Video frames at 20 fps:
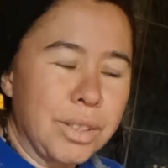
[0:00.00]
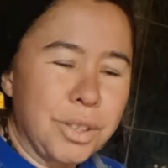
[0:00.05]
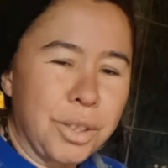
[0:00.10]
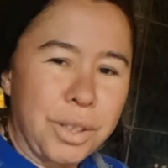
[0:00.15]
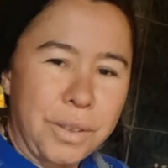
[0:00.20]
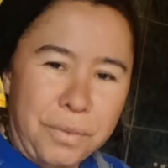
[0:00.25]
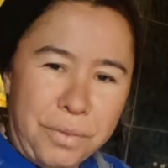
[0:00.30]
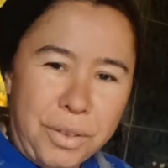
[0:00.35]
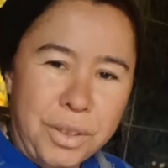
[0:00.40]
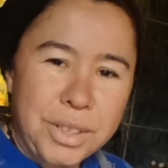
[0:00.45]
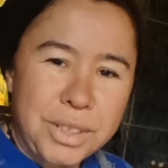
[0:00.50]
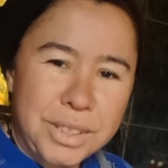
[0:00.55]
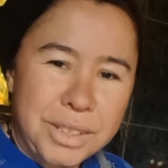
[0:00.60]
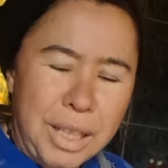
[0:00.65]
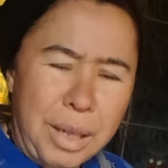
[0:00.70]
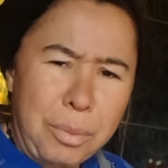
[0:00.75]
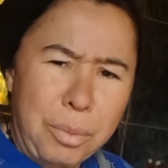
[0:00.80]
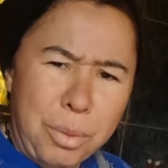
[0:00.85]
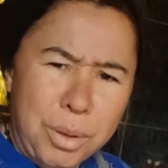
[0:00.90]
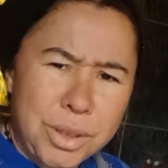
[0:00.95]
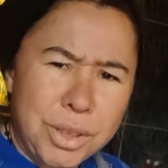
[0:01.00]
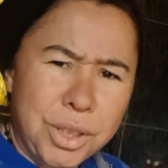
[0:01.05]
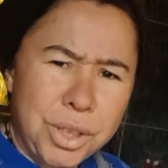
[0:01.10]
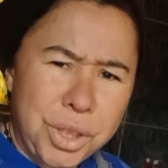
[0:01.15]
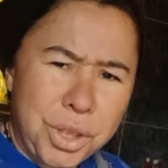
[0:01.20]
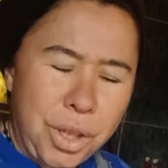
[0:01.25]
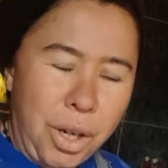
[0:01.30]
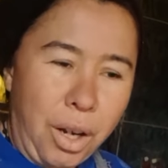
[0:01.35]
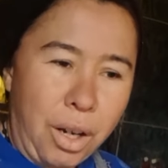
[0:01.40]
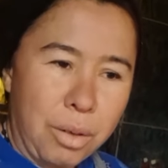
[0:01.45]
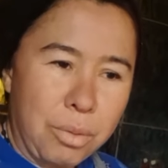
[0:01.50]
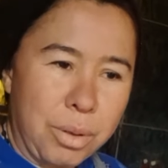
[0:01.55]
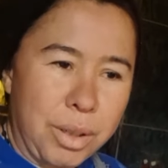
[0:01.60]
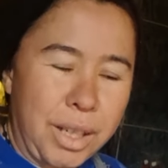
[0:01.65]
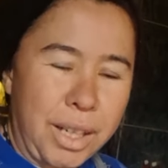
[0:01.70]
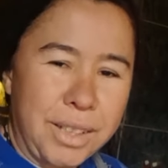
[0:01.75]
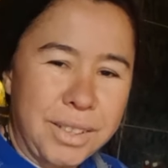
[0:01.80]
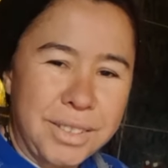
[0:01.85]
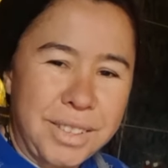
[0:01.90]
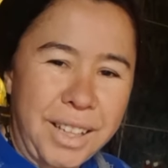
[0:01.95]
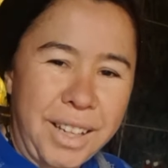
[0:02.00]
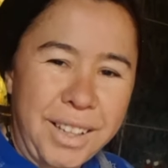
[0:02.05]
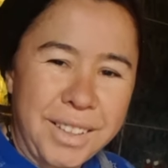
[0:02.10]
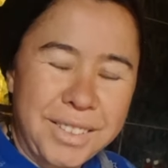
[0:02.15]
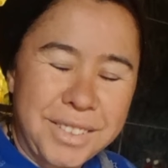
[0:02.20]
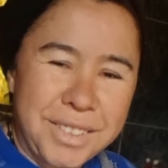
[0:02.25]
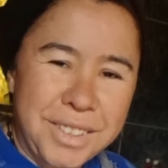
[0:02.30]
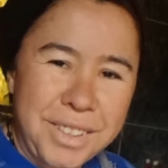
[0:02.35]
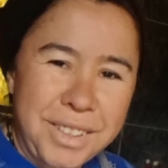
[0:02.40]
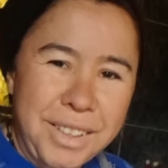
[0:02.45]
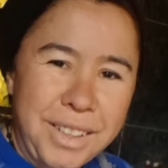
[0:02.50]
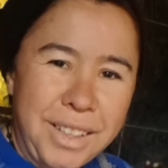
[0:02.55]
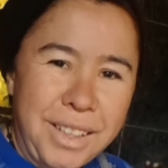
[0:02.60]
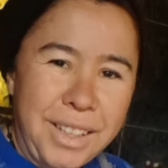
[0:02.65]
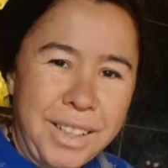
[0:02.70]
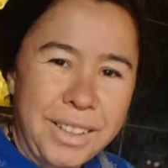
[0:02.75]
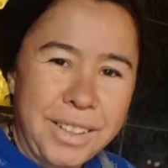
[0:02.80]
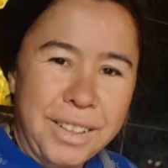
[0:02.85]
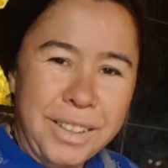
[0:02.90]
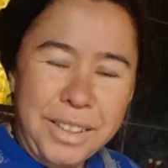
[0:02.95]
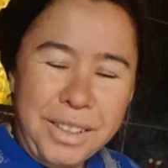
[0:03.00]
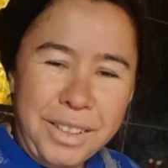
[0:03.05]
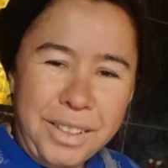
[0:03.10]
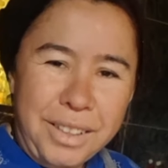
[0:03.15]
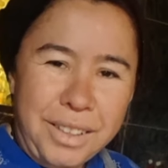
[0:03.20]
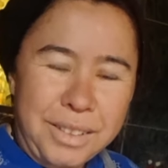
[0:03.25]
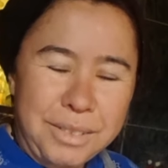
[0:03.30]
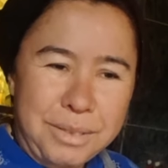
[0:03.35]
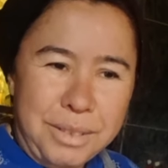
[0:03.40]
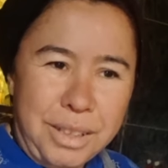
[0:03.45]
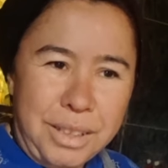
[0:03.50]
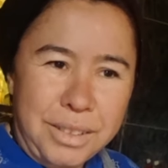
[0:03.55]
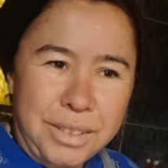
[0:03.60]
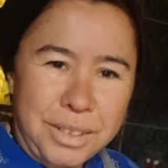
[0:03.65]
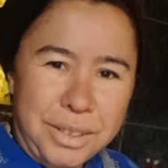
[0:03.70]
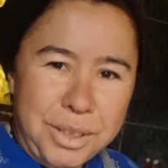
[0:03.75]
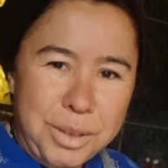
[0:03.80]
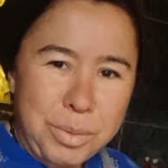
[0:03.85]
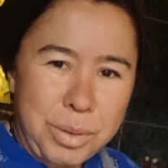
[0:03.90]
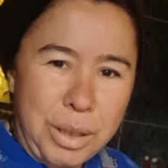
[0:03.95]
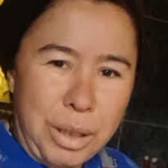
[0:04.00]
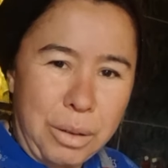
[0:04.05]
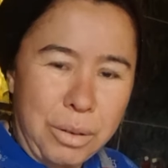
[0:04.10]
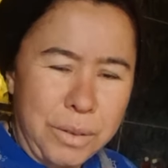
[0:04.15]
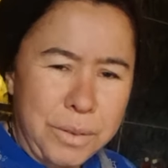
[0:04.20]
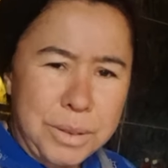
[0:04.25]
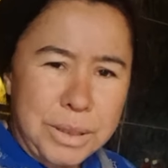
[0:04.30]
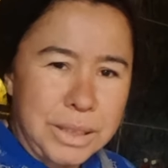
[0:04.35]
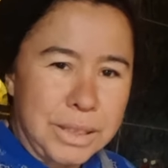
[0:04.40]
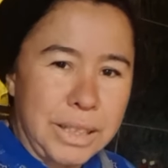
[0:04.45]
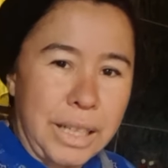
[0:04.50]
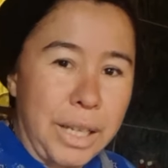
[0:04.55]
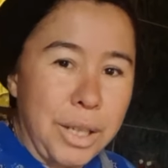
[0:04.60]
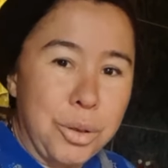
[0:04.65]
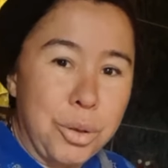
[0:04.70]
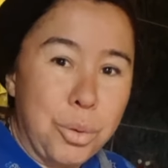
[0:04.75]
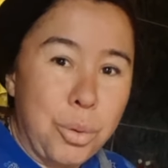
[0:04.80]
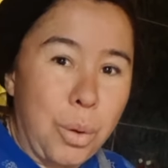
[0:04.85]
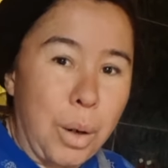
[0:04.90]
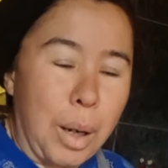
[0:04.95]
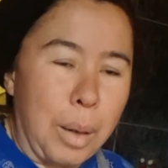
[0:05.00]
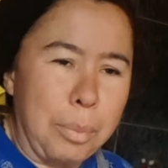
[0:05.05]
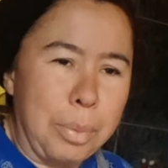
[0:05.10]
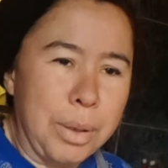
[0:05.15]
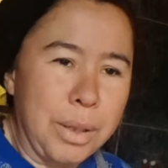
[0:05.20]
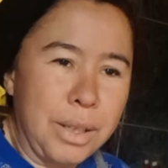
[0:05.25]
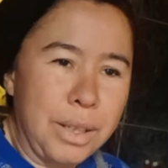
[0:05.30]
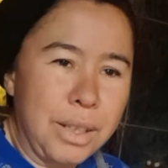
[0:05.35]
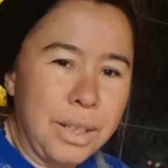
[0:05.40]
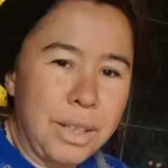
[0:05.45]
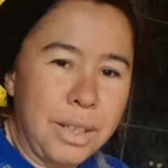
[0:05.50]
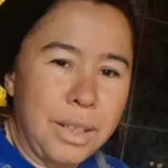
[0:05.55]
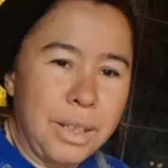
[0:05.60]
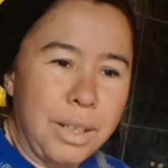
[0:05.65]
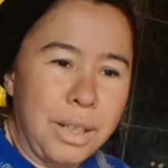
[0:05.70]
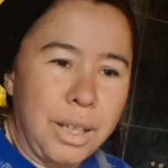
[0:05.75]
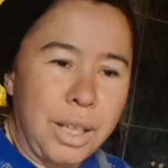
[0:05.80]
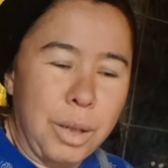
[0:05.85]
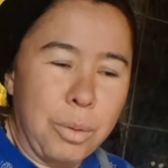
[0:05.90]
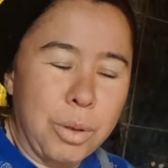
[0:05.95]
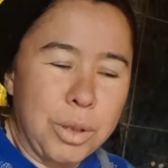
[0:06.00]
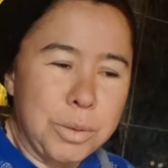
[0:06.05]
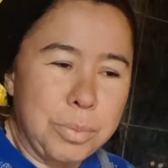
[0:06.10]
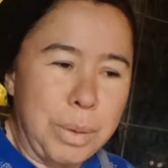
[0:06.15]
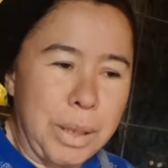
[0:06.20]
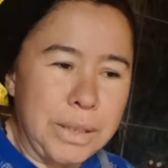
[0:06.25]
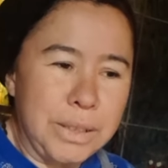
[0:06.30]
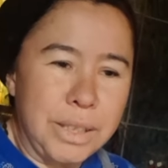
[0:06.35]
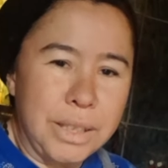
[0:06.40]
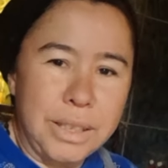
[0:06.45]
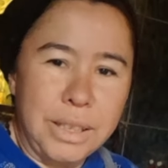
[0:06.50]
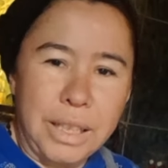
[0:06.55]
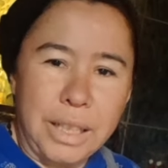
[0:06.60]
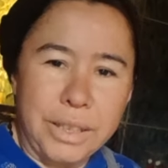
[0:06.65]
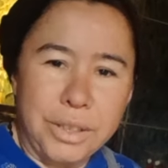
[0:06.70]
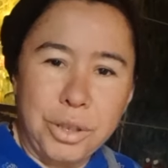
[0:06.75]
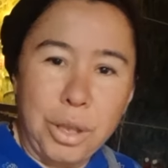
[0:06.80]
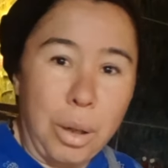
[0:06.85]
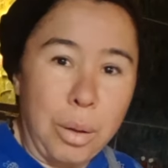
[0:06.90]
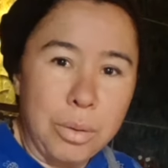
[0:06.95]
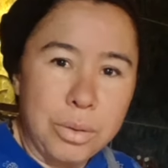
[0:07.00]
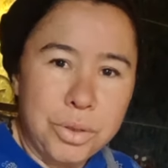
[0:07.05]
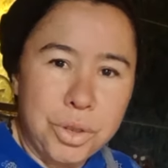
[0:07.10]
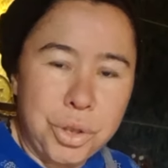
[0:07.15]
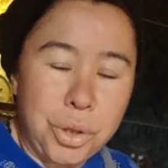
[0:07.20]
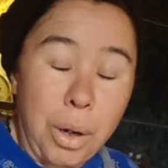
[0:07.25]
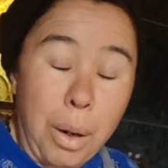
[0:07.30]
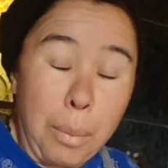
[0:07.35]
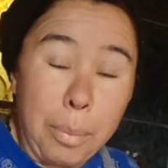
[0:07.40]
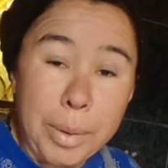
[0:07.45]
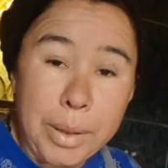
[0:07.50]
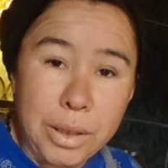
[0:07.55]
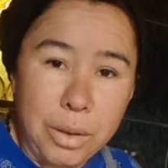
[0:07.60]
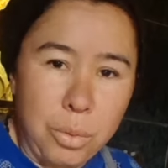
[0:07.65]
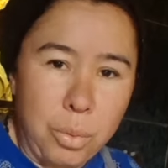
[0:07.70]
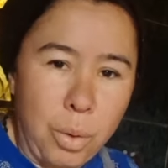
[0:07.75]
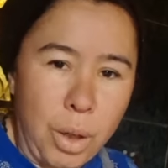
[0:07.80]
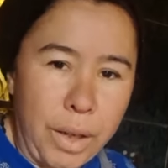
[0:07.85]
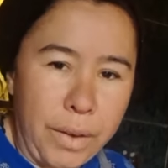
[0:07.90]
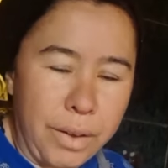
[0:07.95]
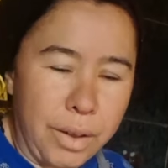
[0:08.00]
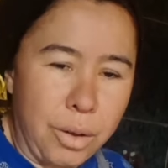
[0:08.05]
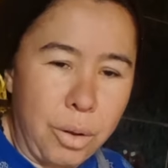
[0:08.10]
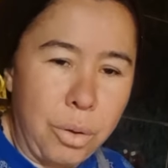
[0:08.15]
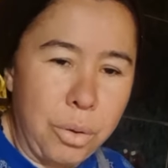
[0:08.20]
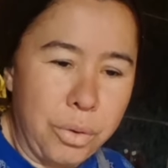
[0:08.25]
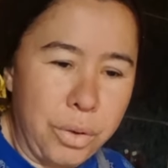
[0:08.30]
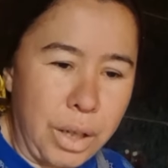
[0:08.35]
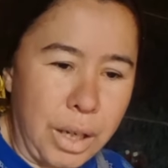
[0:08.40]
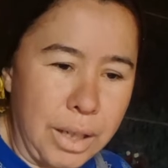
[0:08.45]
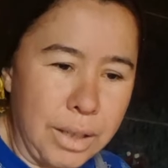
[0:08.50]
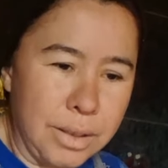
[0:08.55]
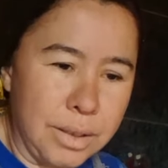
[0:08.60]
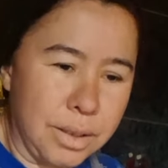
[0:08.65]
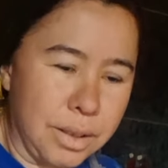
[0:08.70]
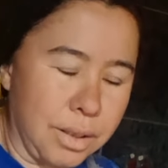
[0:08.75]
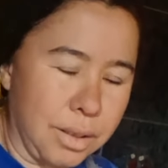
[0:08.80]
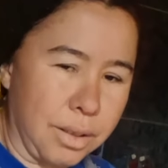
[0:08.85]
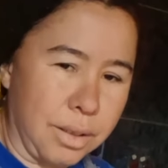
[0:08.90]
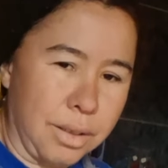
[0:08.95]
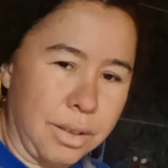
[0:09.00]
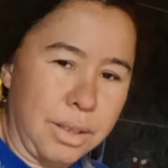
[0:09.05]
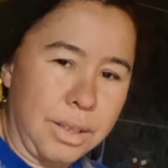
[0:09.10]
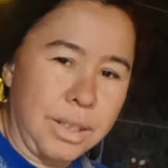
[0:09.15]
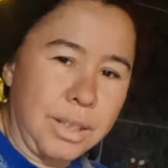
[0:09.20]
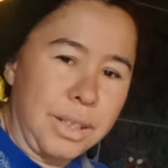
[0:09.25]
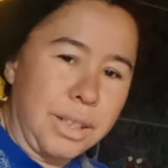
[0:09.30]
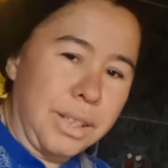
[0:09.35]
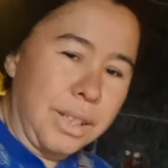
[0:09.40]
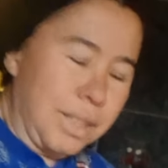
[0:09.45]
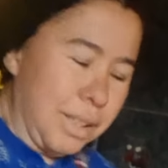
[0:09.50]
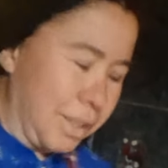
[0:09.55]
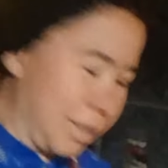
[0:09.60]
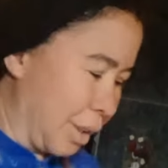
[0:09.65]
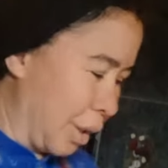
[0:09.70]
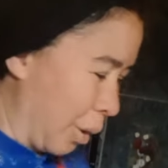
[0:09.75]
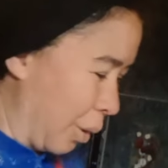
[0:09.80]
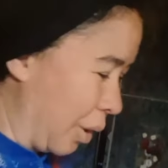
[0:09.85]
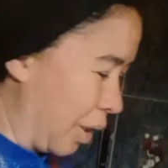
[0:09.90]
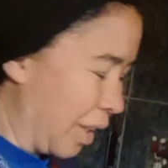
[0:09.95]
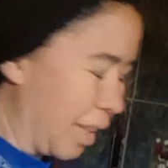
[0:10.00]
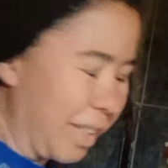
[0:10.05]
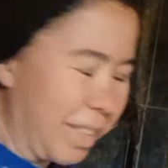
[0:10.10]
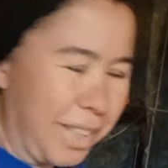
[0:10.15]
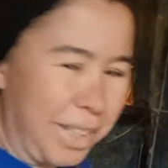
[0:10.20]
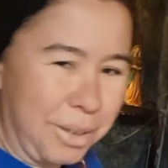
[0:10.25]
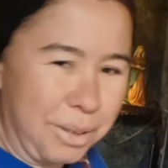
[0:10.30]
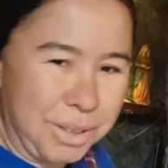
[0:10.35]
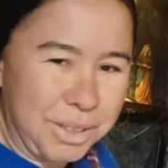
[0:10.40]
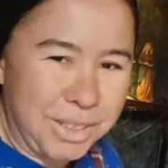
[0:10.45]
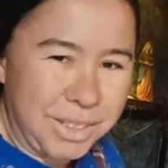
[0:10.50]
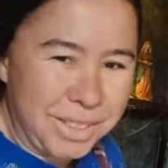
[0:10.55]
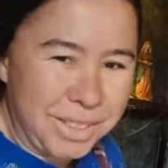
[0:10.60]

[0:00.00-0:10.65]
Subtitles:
the first time was a shock when I saw the trees without leaves, because I grew up, it was basically like tropical weather, all nice, and so it was